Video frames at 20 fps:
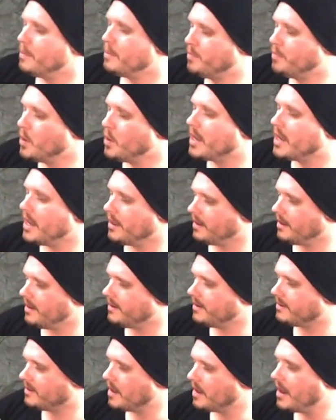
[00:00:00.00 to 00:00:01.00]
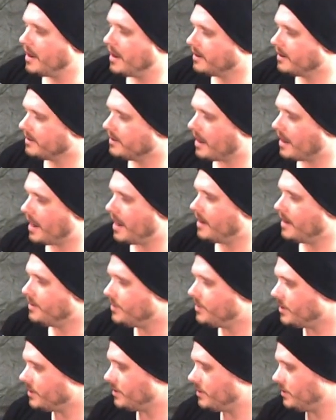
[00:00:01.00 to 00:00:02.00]
booking these things
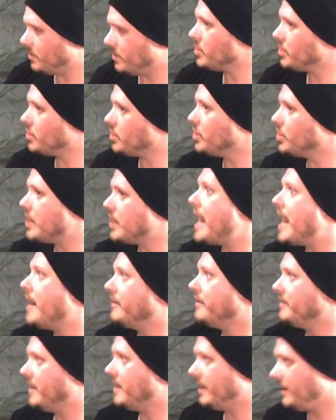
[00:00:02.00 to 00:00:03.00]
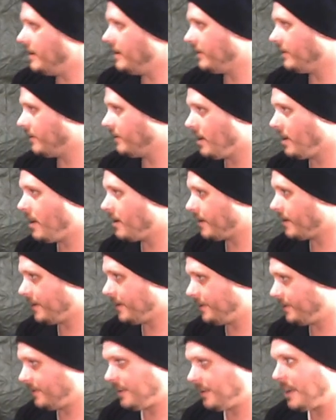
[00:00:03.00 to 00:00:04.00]
and just shafting these
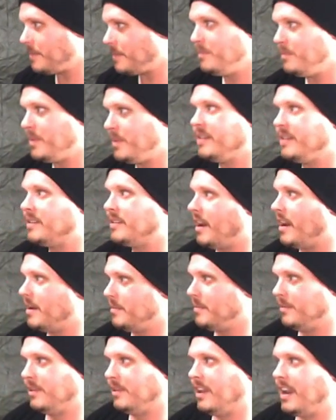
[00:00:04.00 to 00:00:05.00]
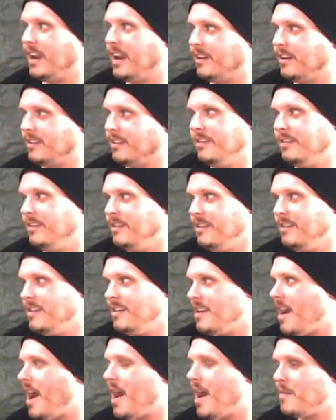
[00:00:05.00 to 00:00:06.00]
artists like big time, like
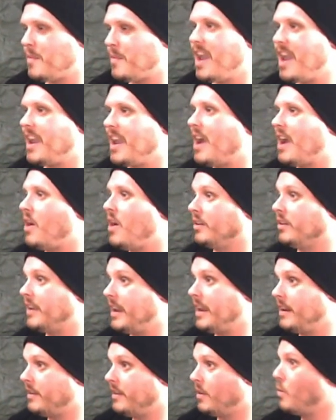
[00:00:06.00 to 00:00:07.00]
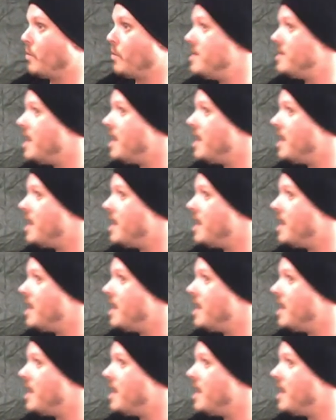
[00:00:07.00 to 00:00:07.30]
not paying out hardly anything or